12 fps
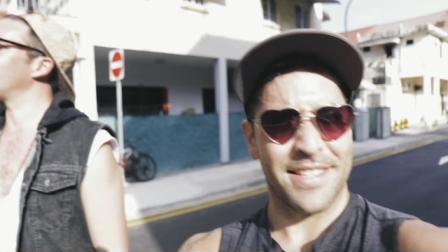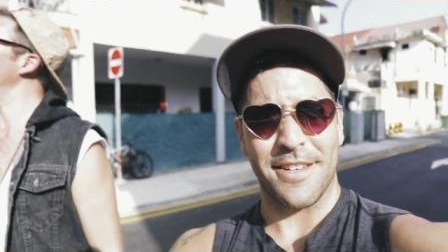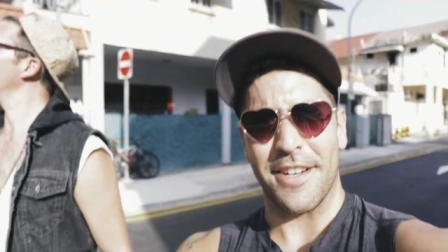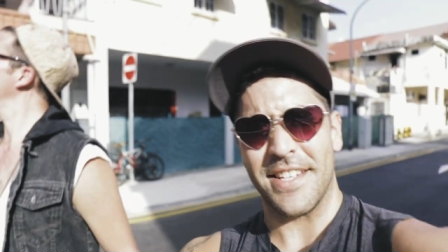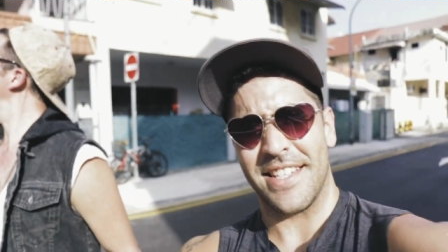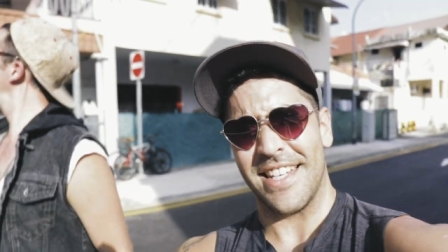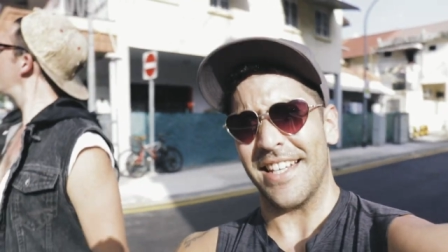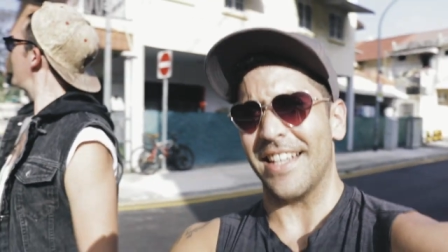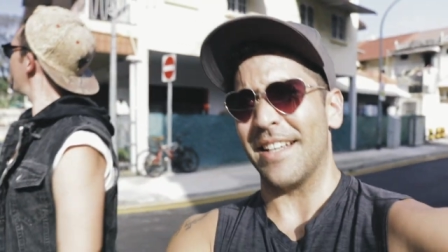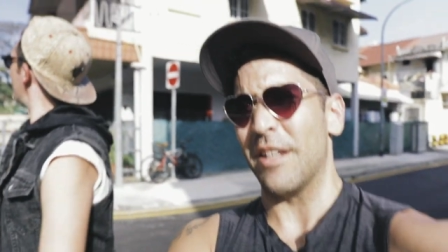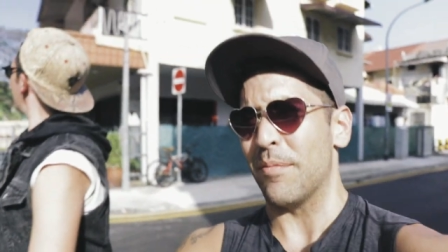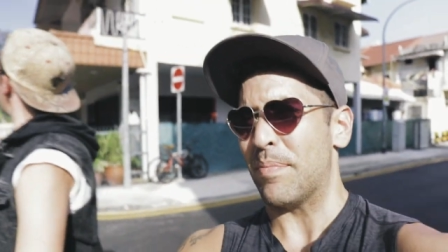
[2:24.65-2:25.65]
starts
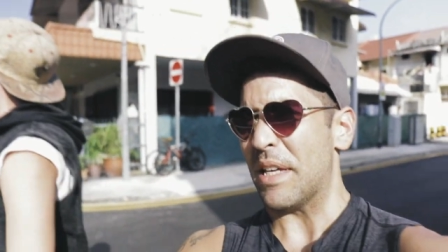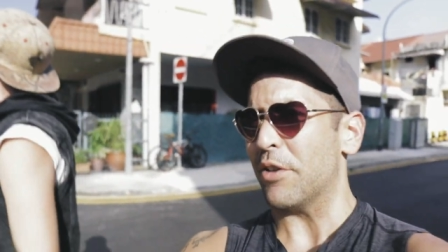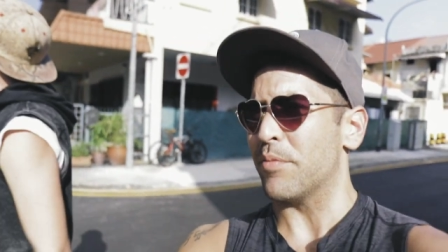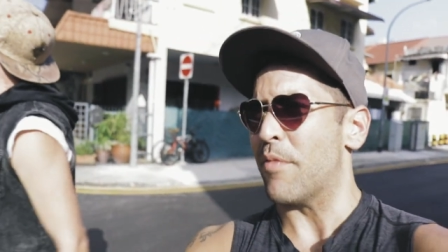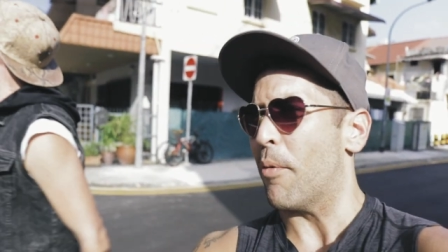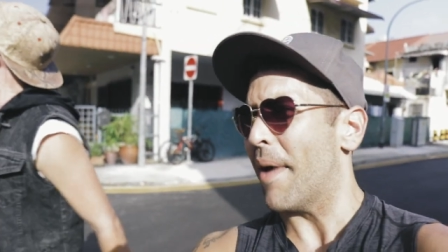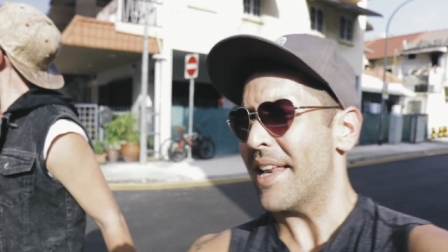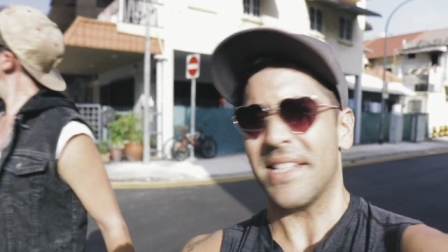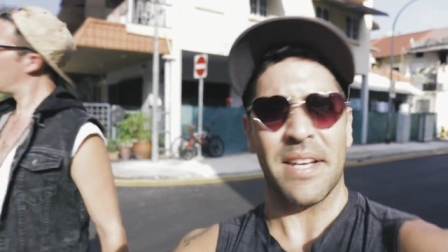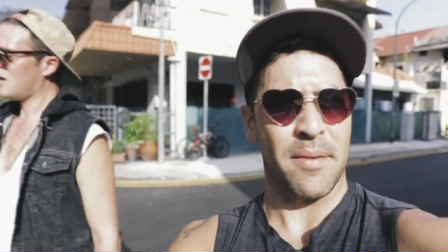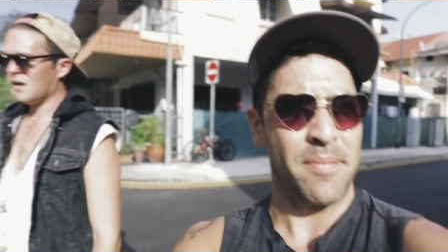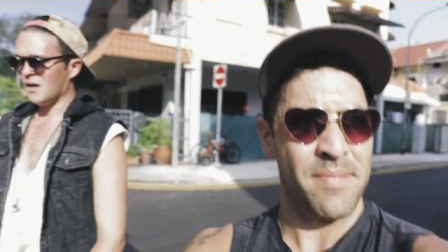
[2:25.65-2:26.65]
to build momentum.